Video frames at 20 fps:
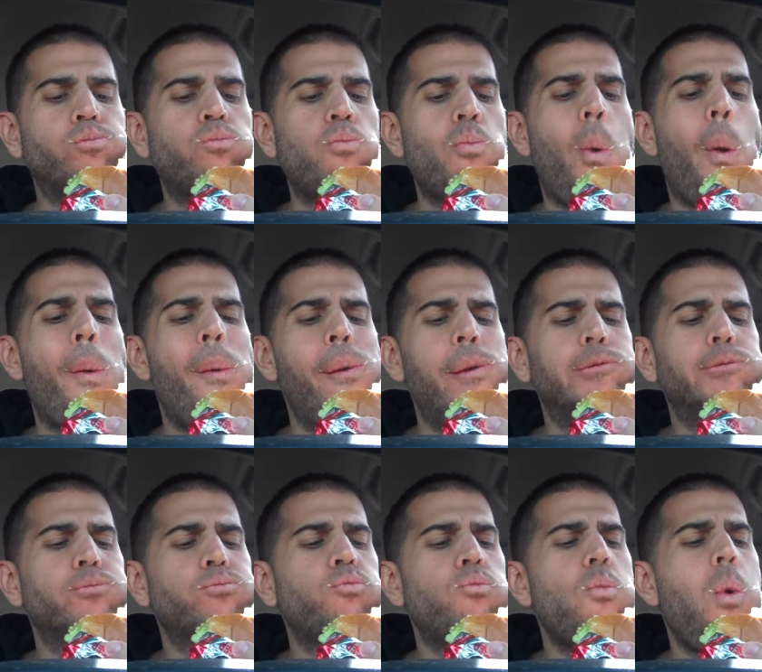Hmm.
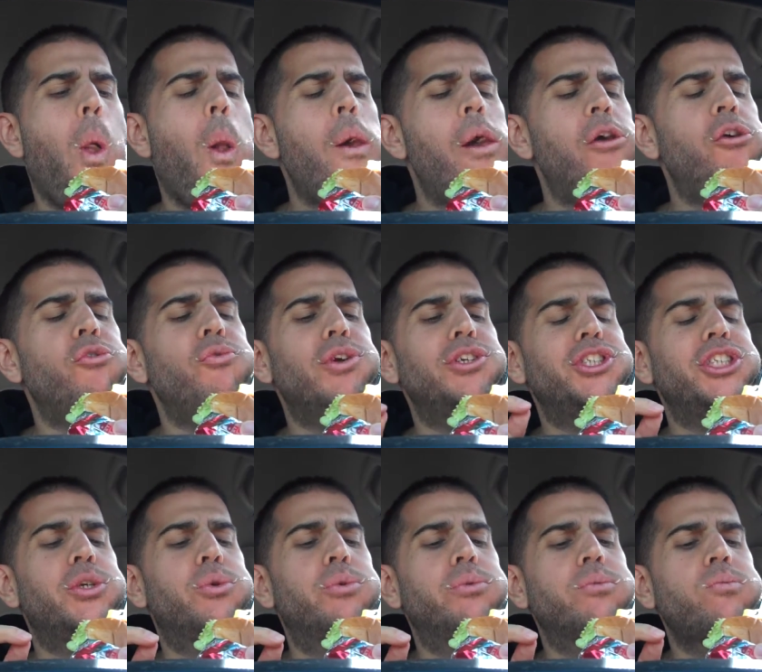I don't know if I
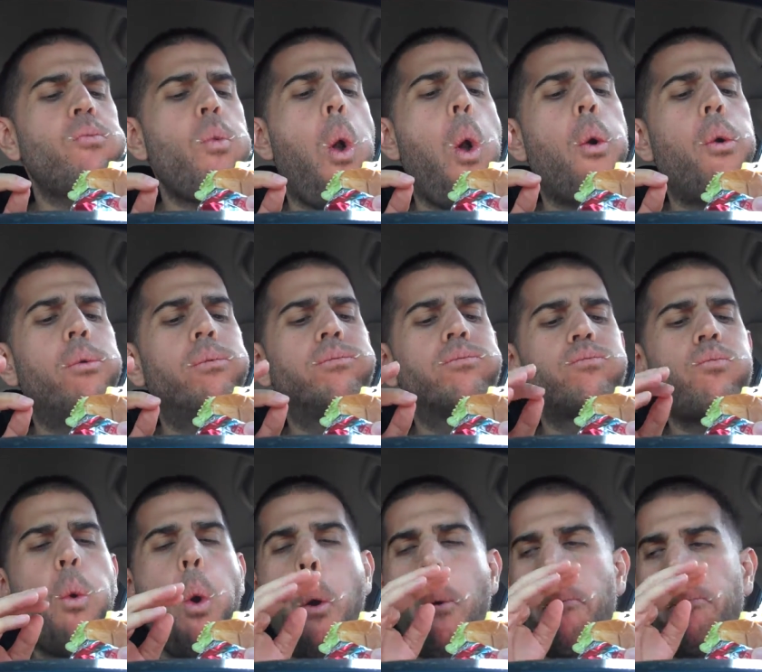said.
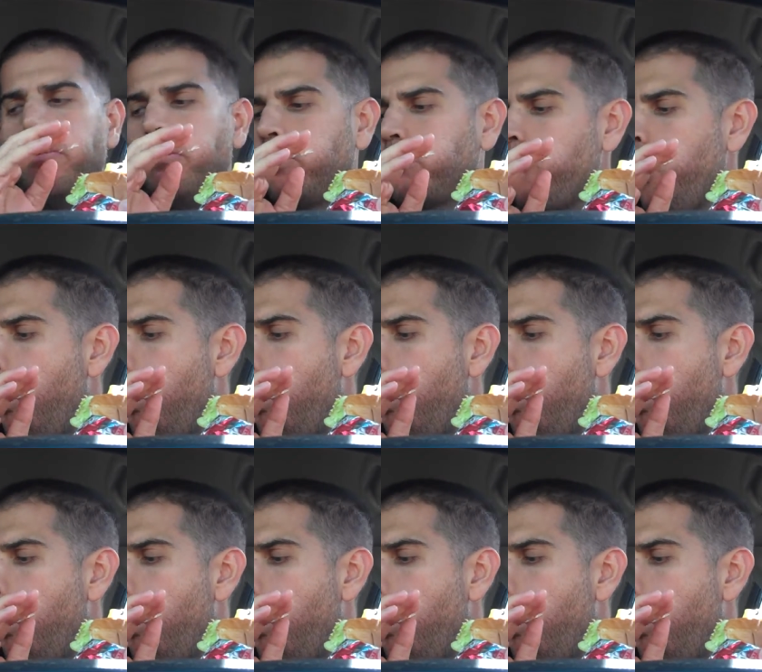Hmm.